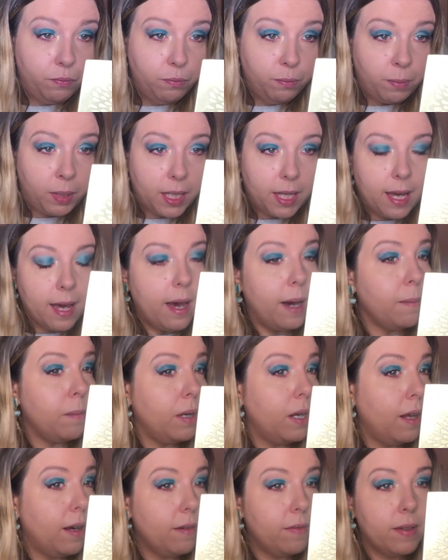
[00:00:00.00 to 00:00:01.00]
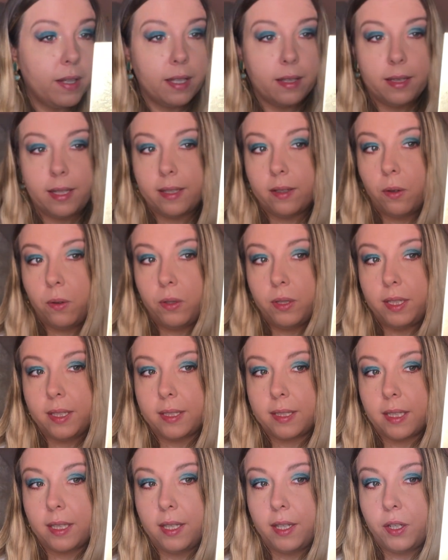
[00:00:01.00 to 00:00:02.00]
But yeah, I'm loving all
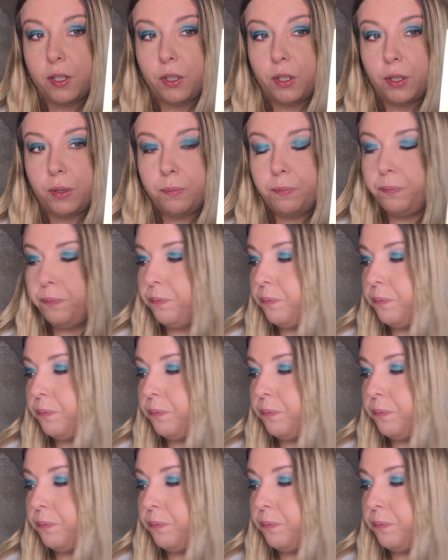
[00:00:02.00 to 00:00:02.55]
this glitter,